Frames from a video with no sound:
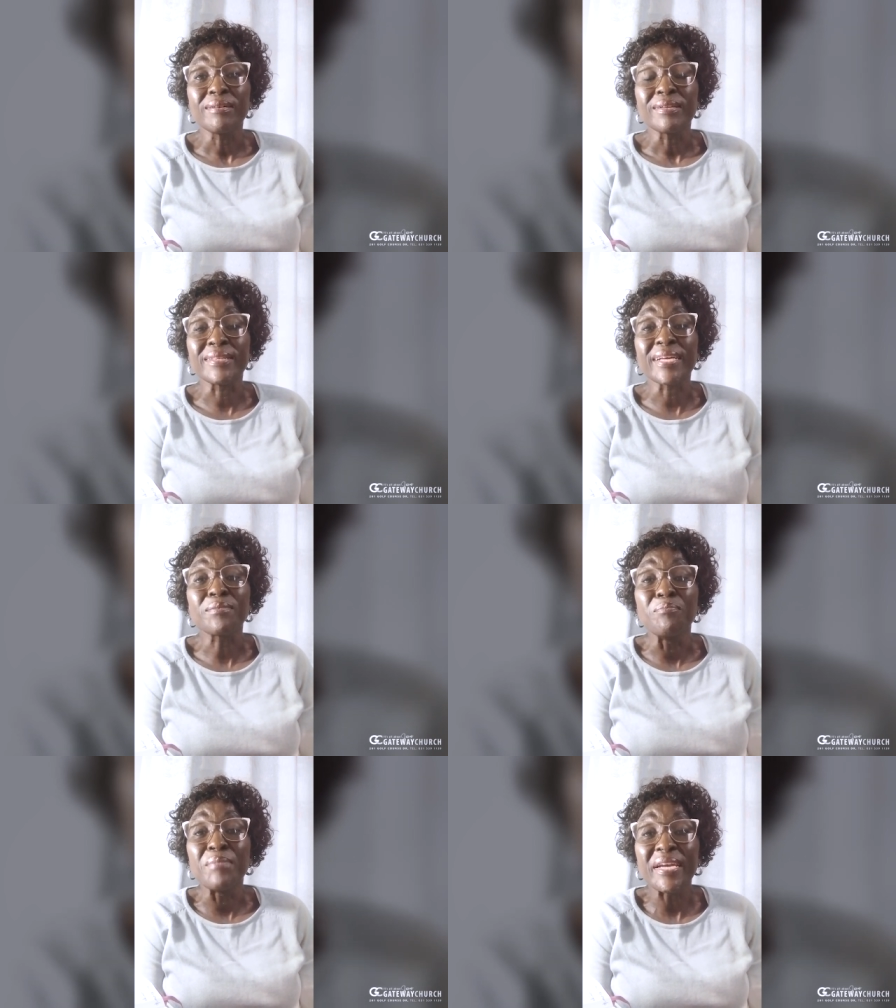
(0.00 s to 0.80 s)
that
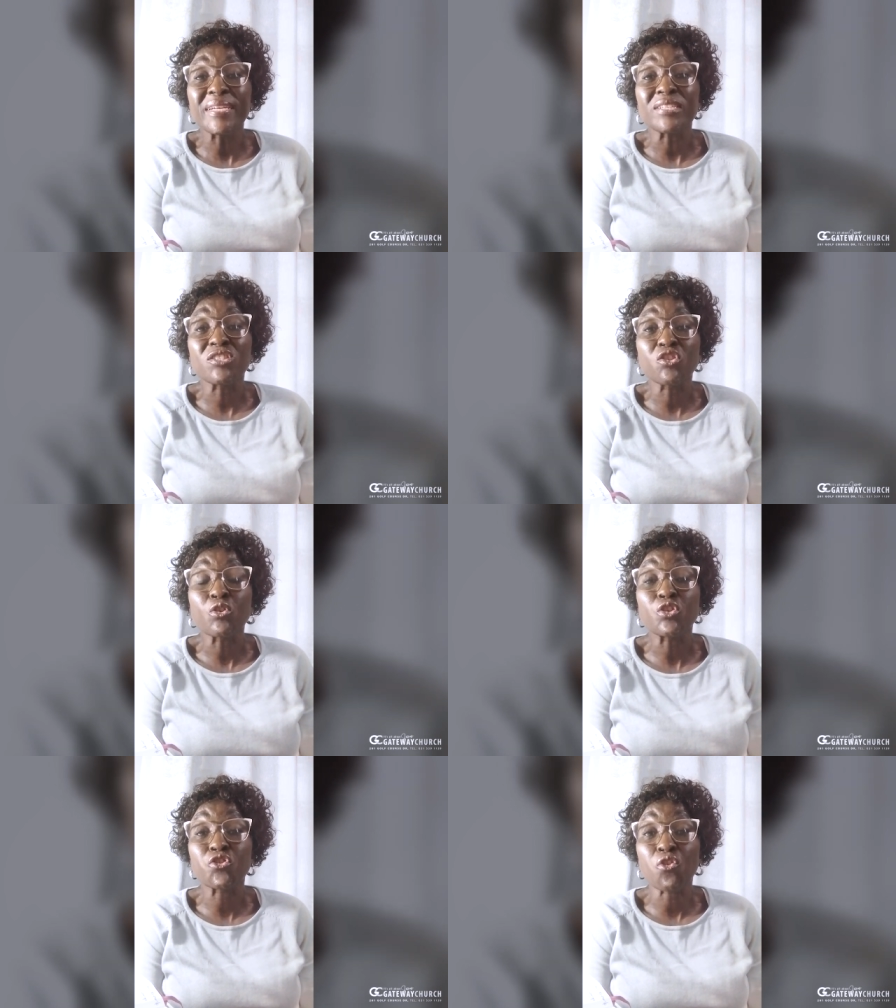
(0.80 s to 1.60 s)
made us so
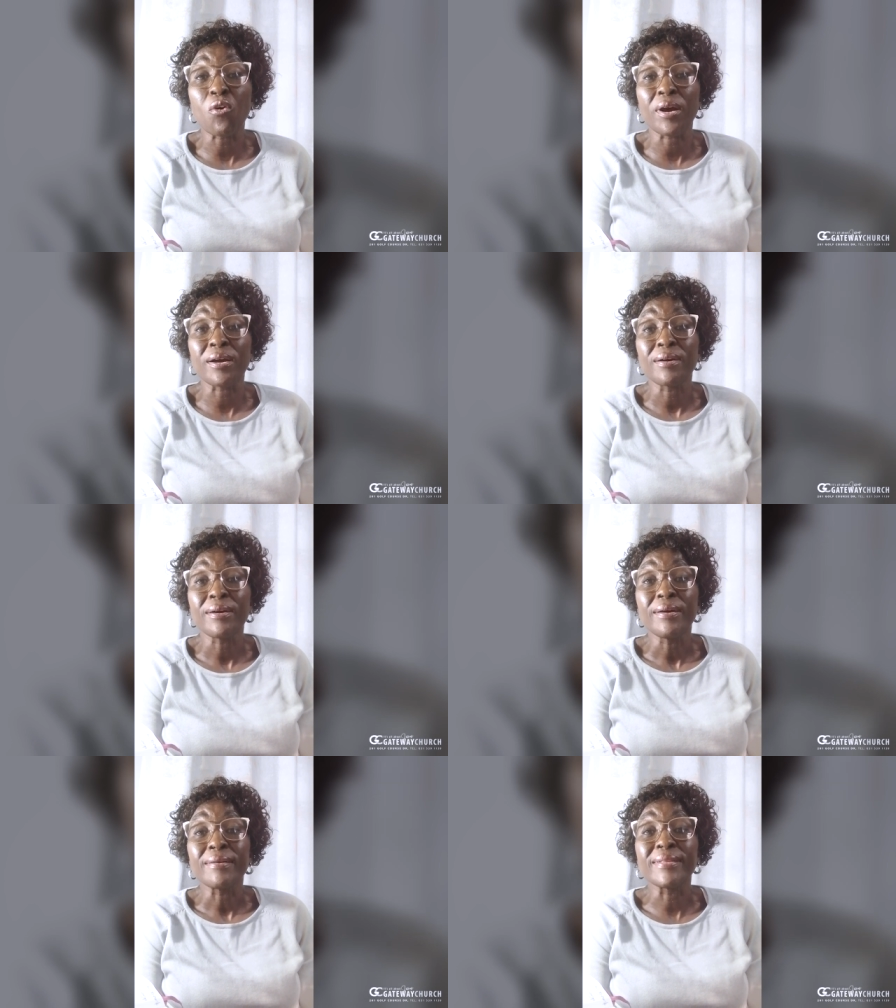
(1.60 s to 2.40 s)
strong,
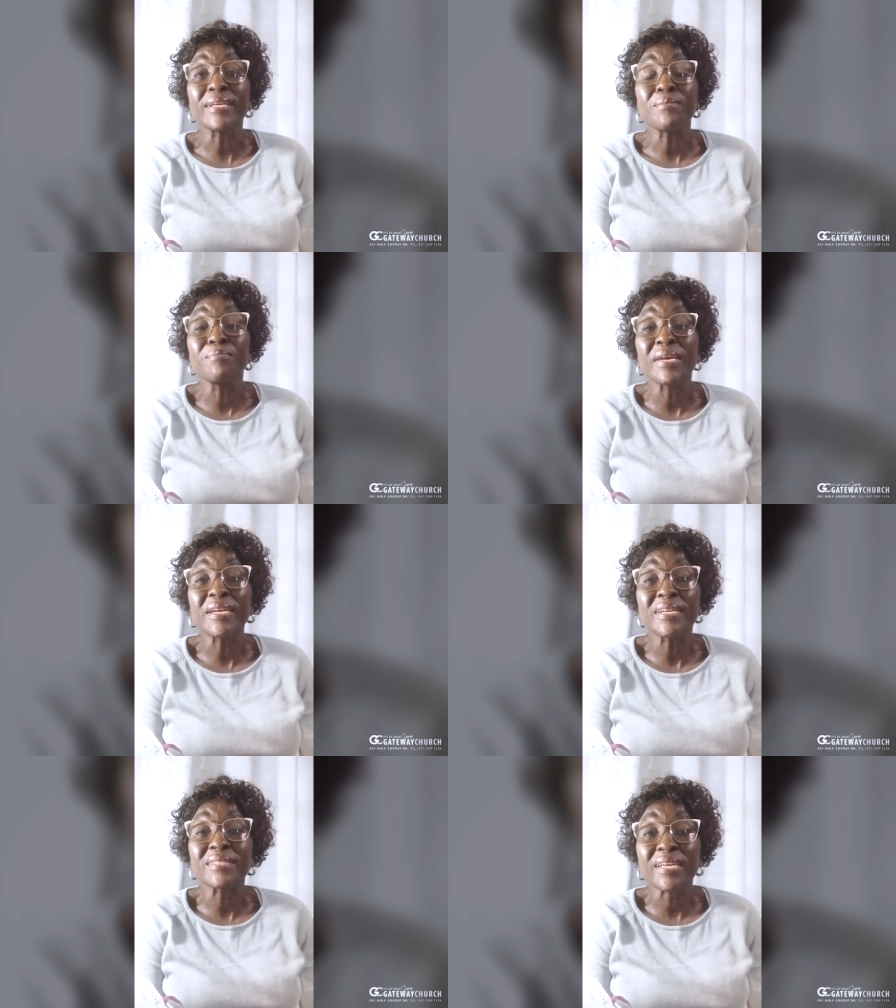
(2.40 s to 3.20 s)
that
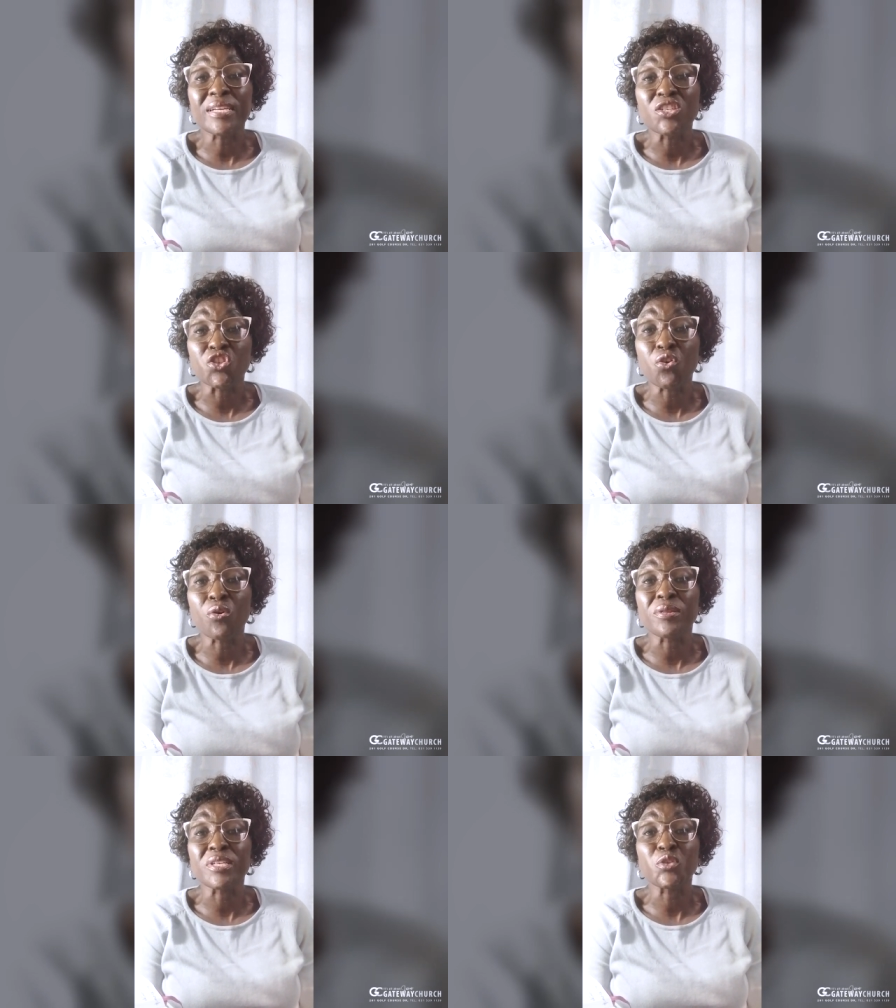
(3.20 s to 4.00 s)
made us endure
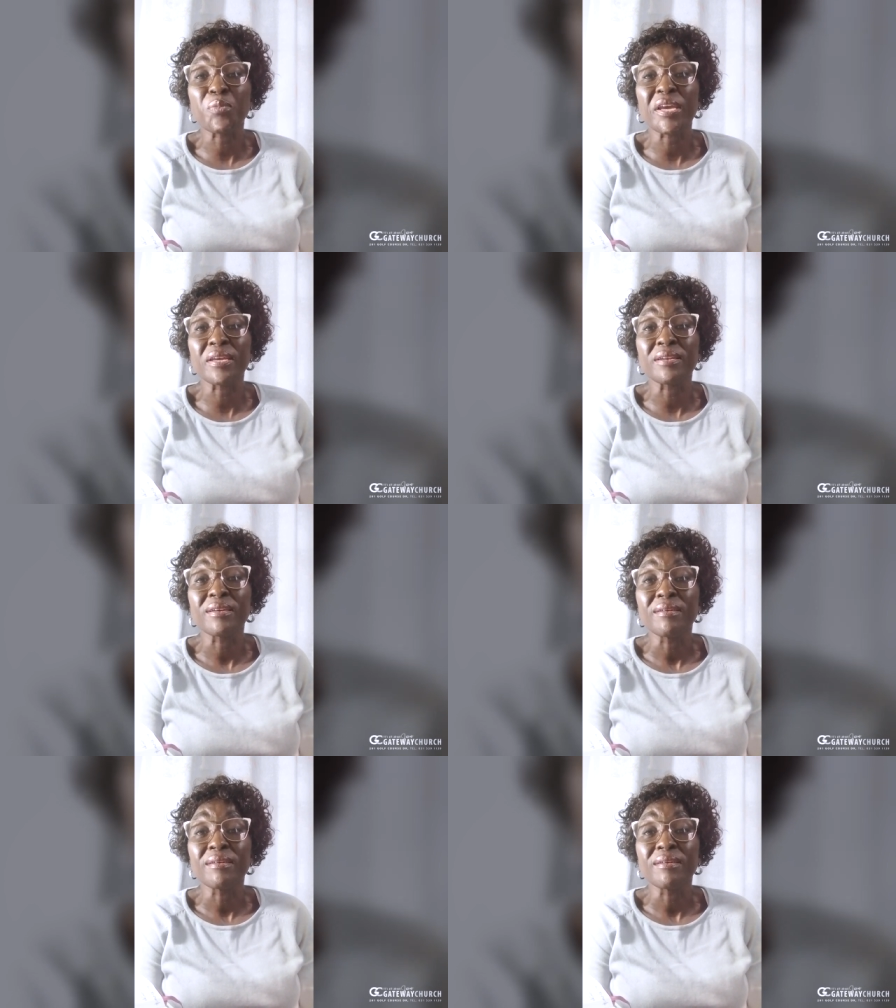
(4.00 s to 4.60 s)
this pain